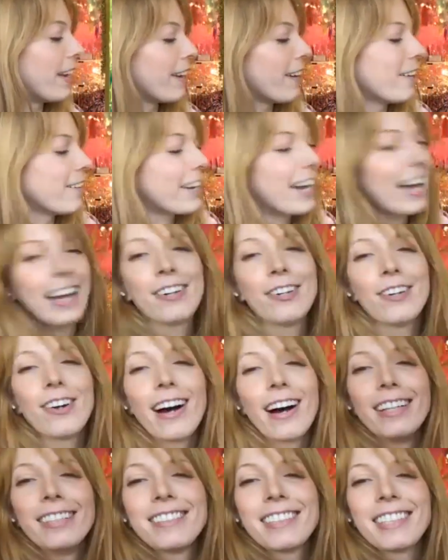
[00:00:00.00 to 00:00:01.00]
okay, cool,
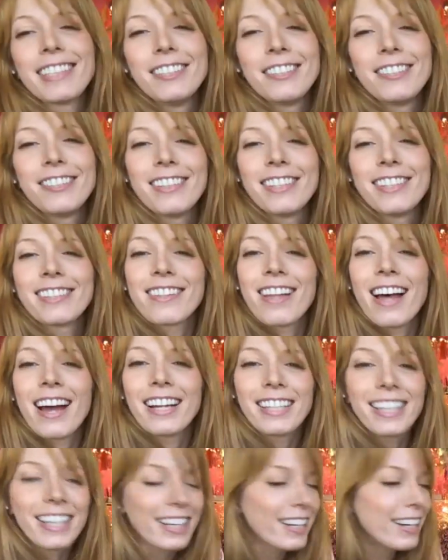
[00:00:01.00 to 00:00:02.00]
I'm just gonna do this
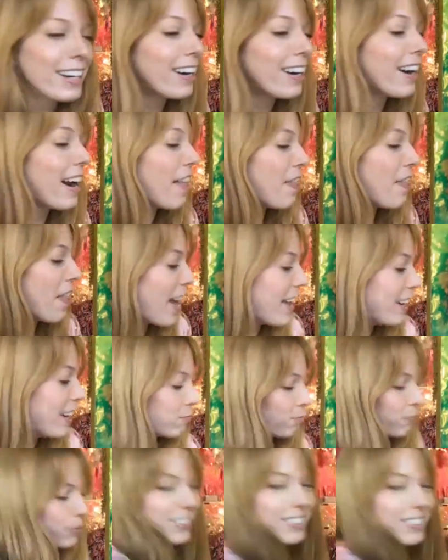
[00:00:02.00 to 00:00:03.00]
line here and then
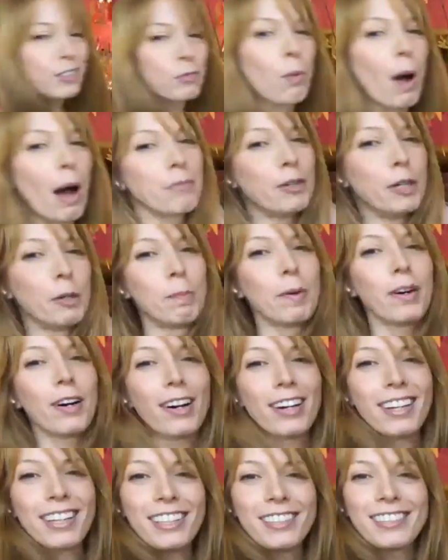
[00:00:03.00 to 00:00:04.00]
swap new
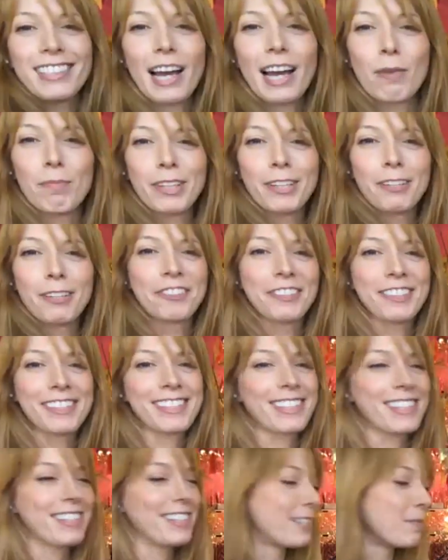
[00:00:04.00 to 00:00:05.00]
book. You see how beautiful
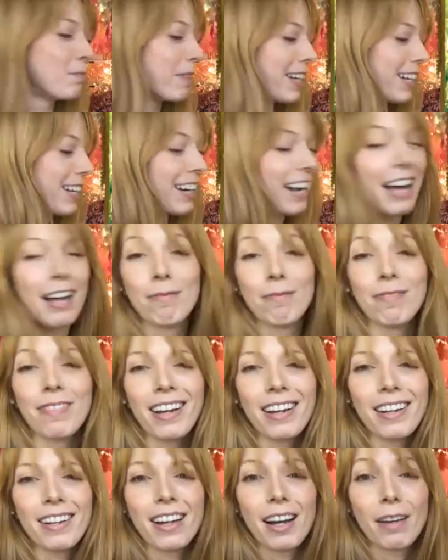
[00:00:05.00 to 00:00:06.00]
this is, but I'm
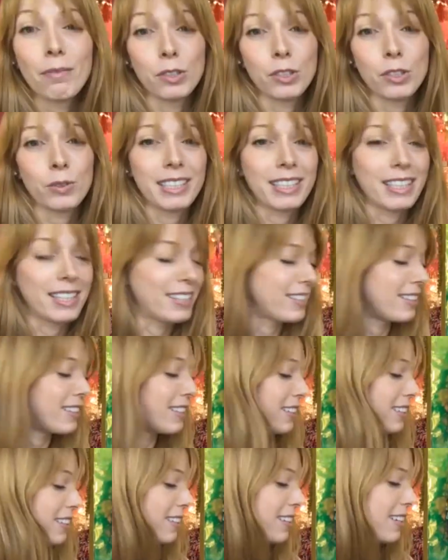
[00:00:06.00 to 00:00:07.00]
doing
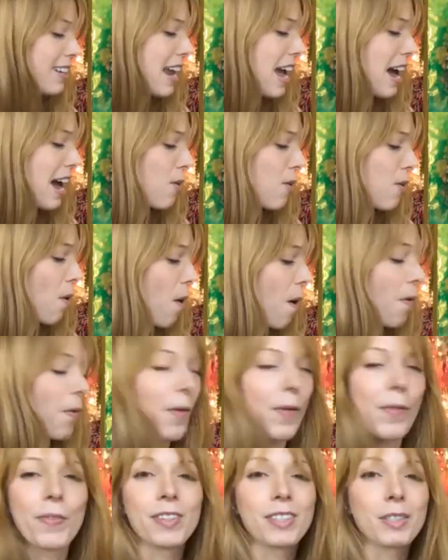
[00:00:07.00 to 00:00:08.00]
this now all
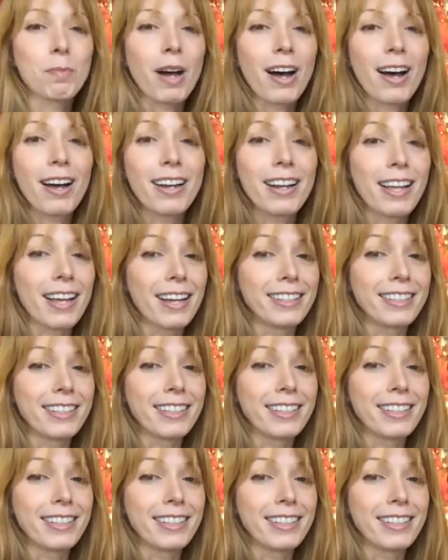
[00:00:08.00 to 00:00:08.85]
on the spot, and